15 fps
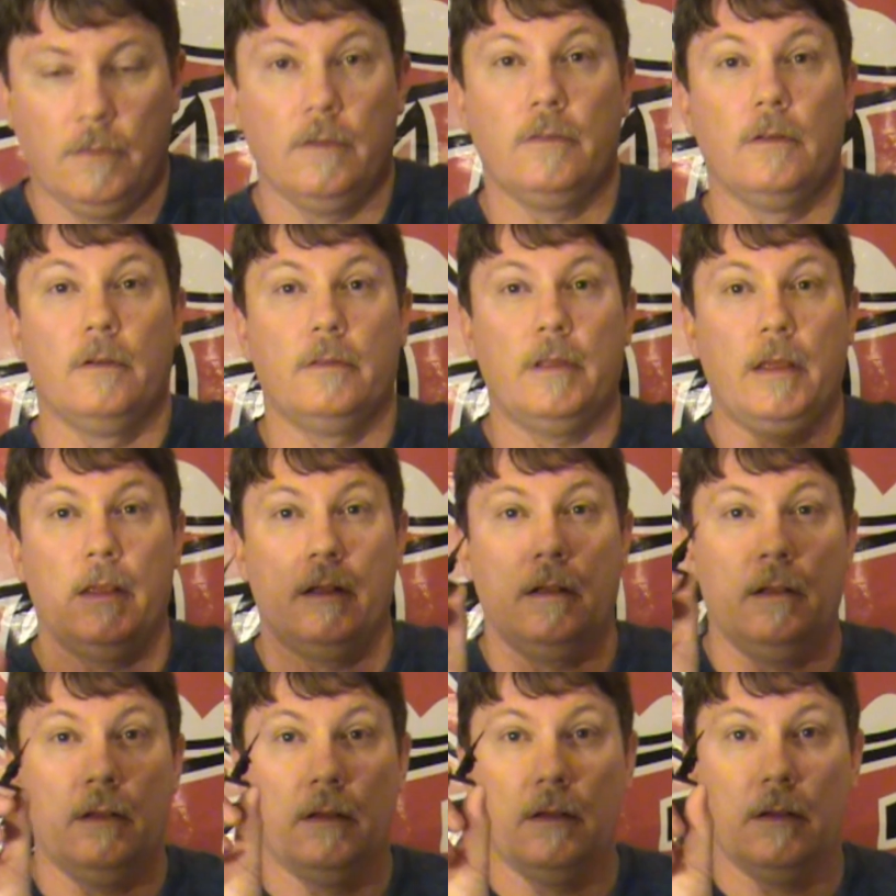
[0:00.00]
this little
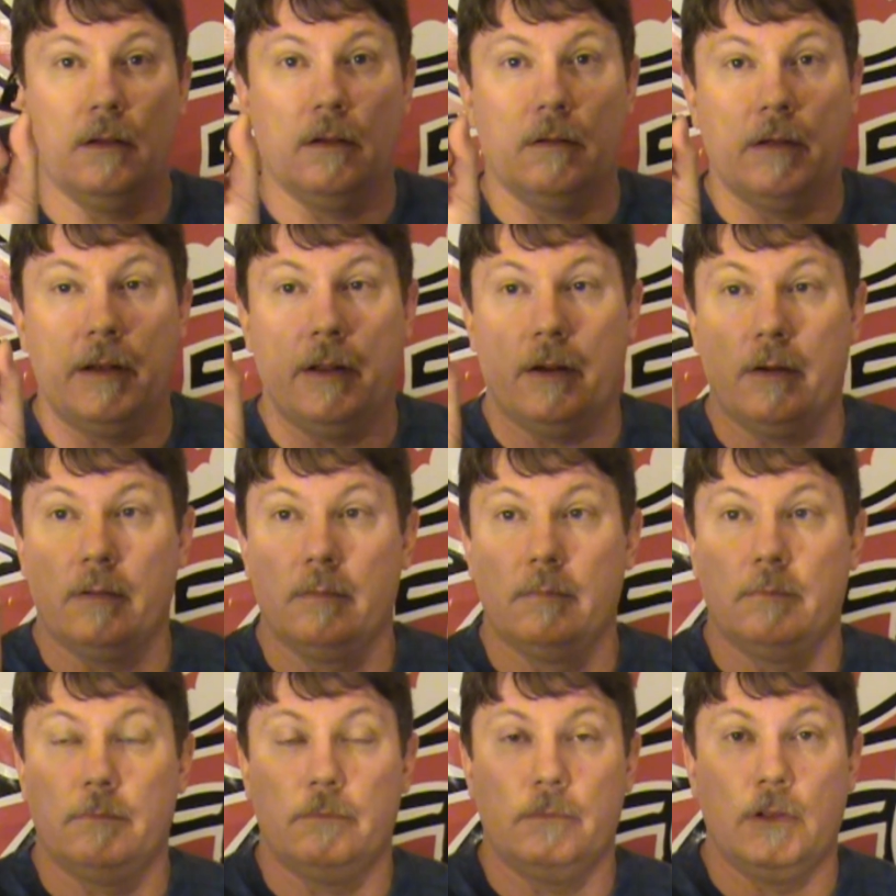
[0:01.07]
thing right here,
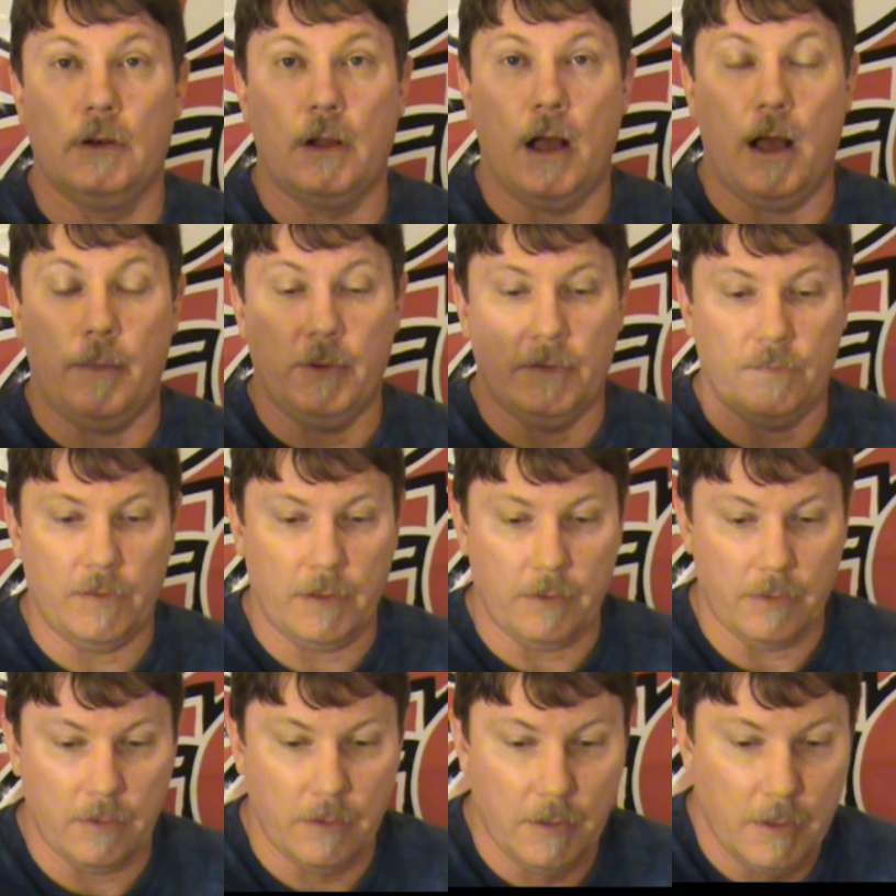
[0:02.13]
little goblin
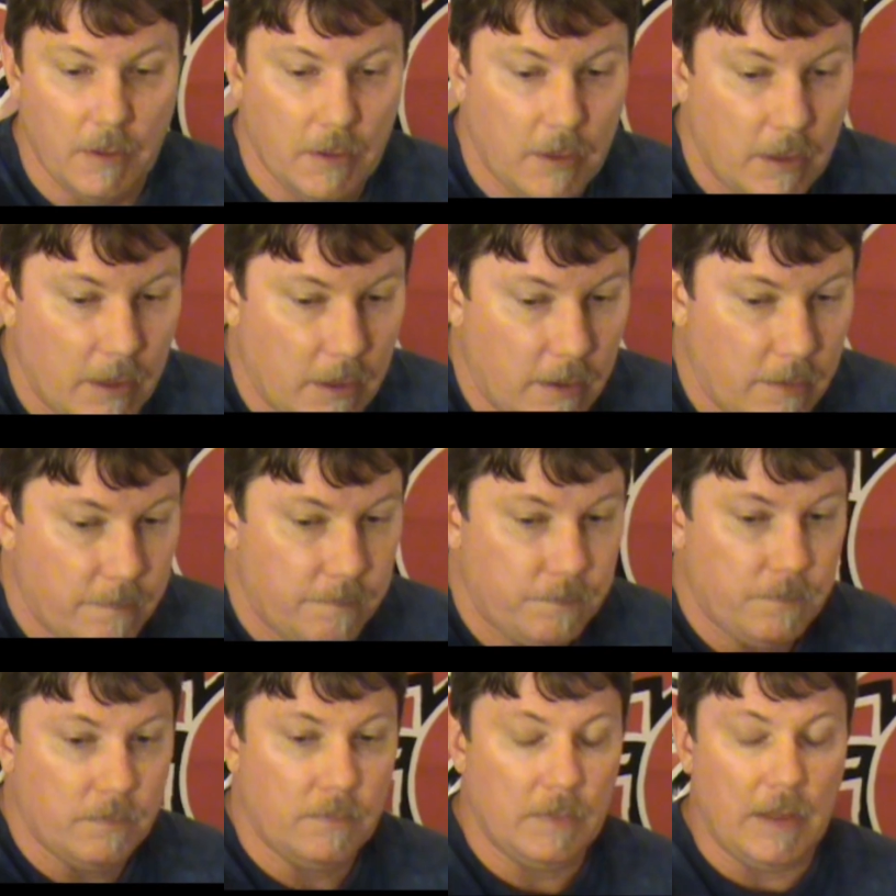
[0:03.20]
figure
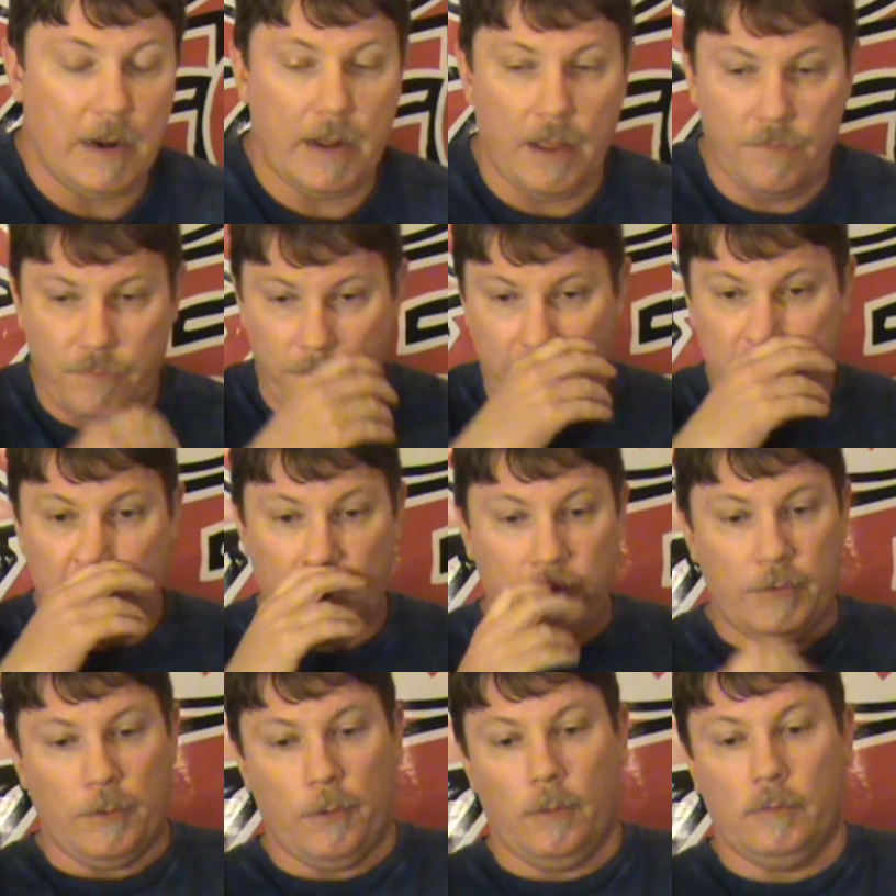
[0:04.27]
that I got for my
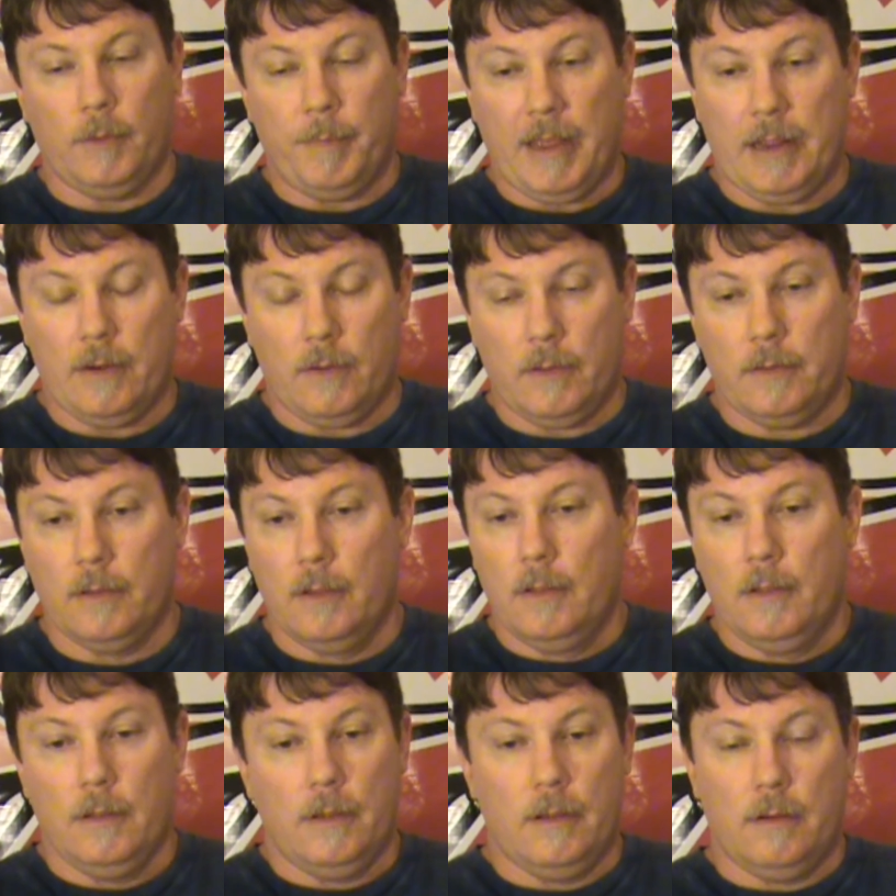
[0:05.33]
7-year-old to paint on.
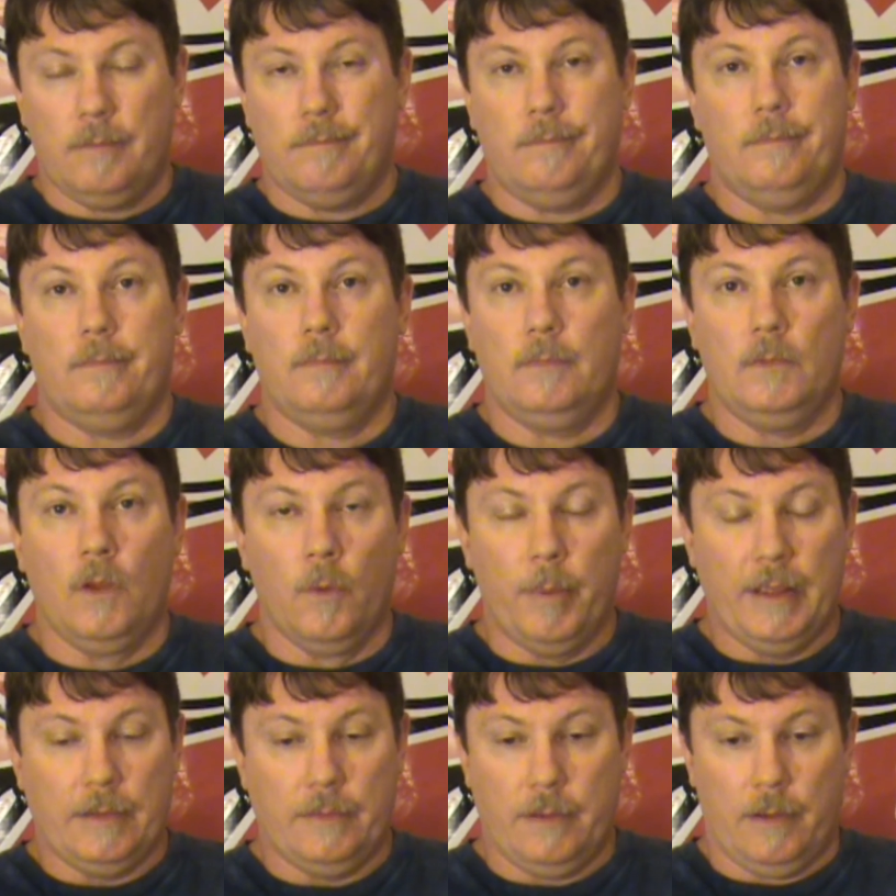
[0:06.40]
No
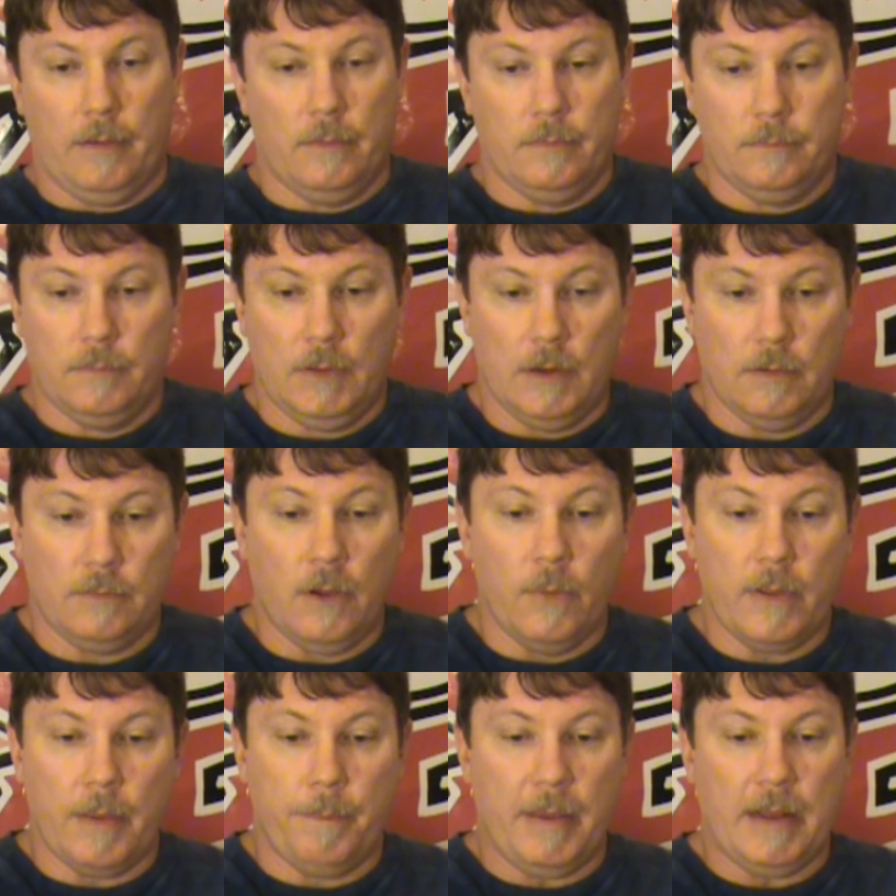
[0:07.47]
big deal.
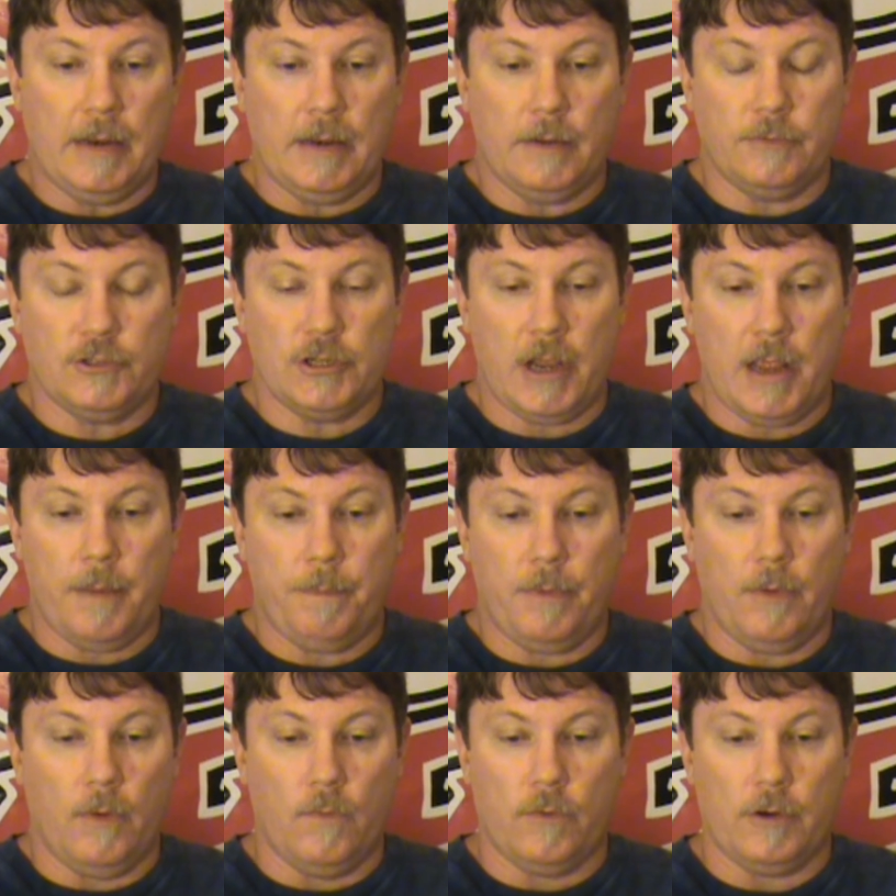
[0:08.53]
Don't get bent out of
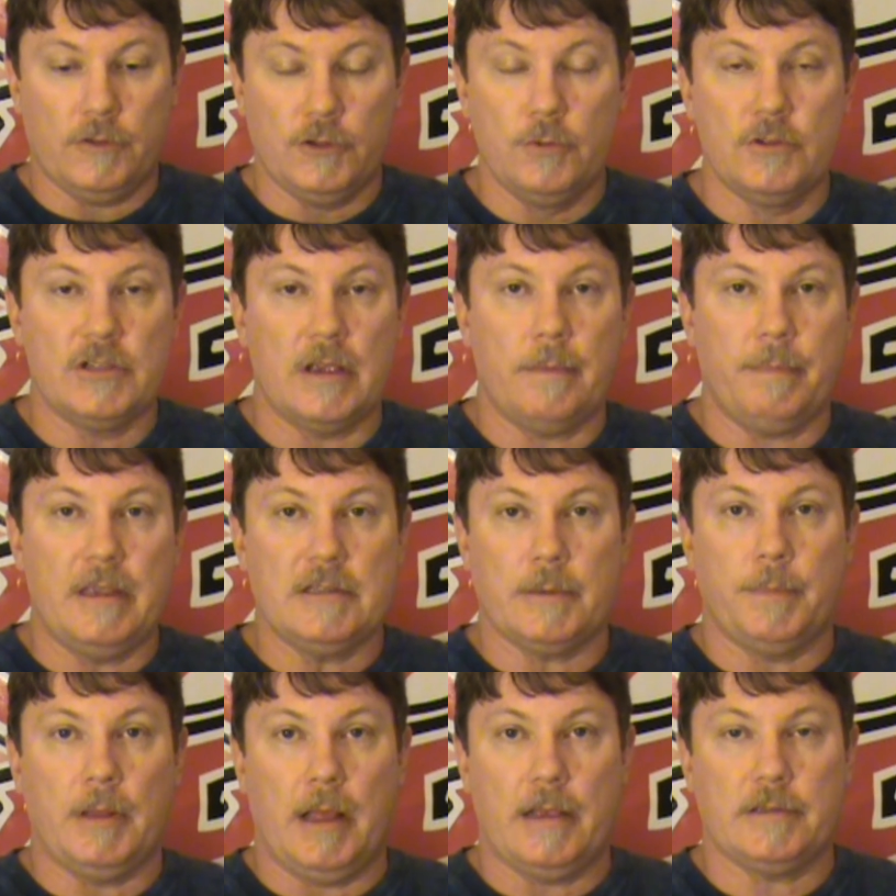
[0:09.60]
shape over a 2-cent piece
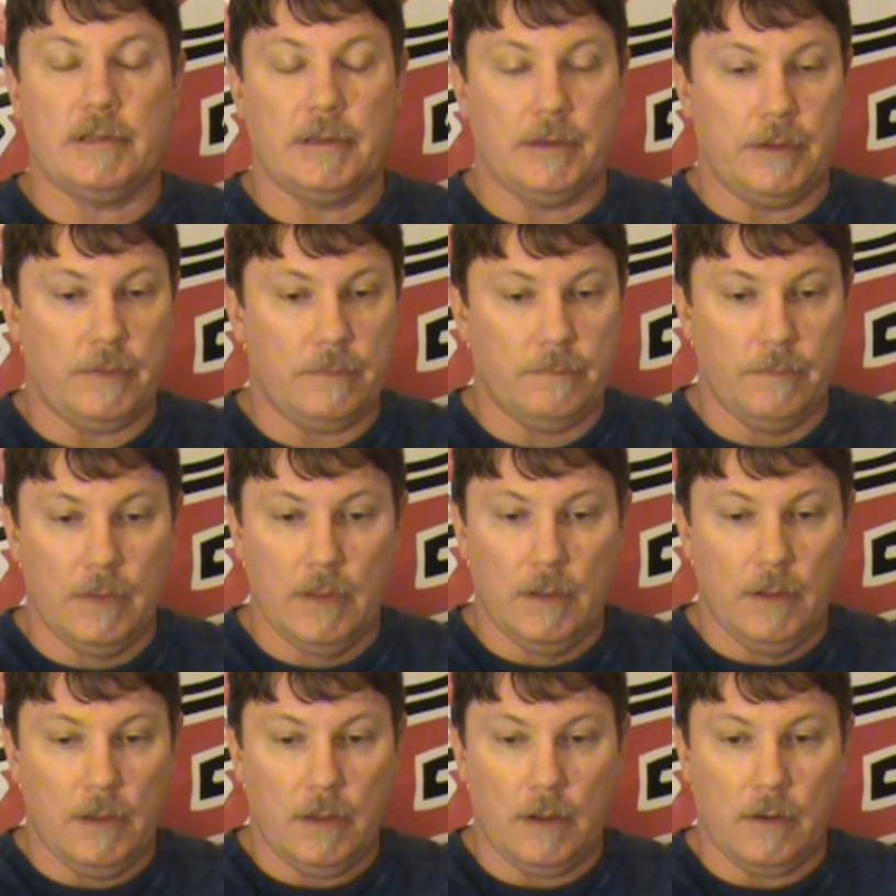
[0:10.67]
of plastic, dude.
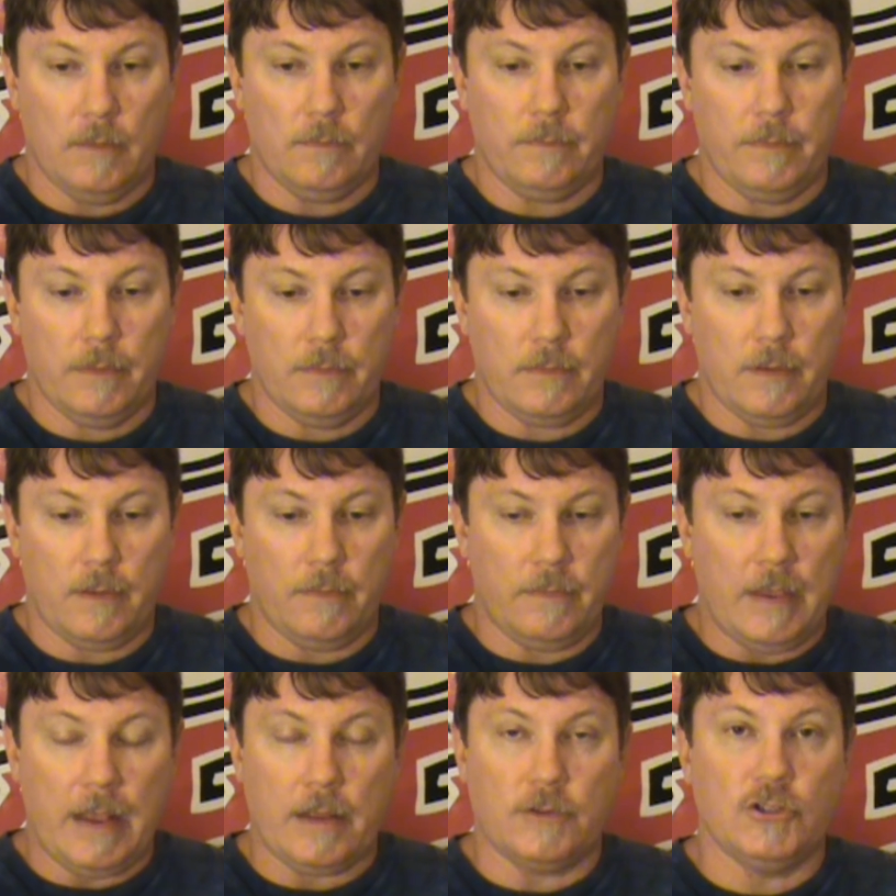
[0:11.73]

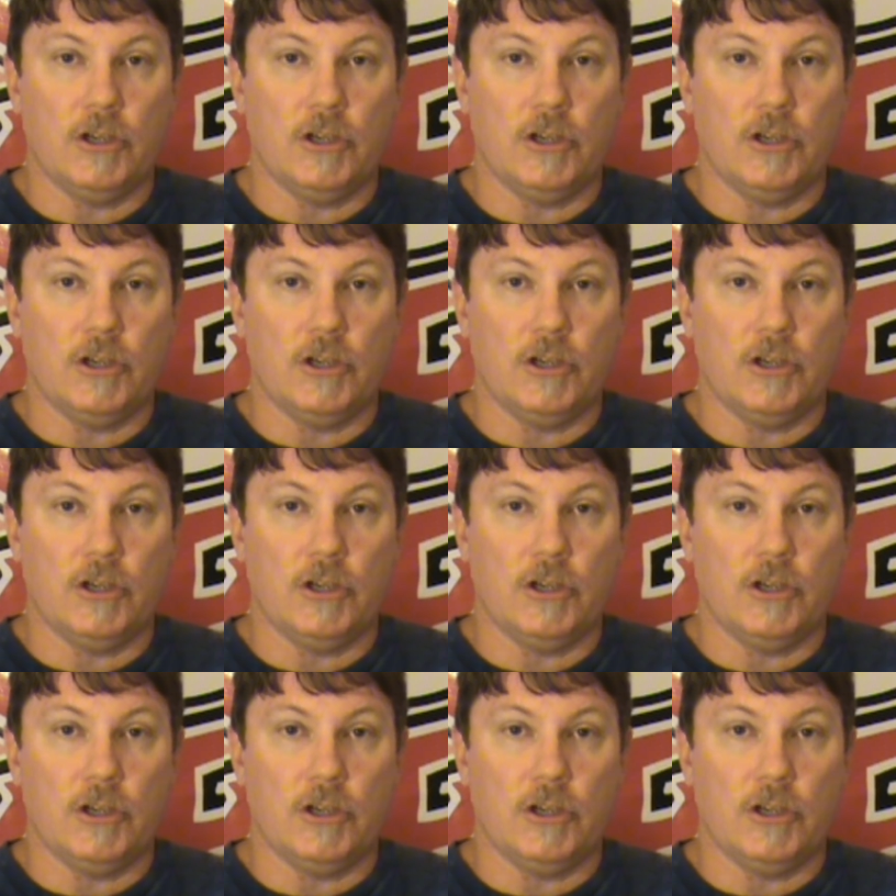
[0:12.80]
Take a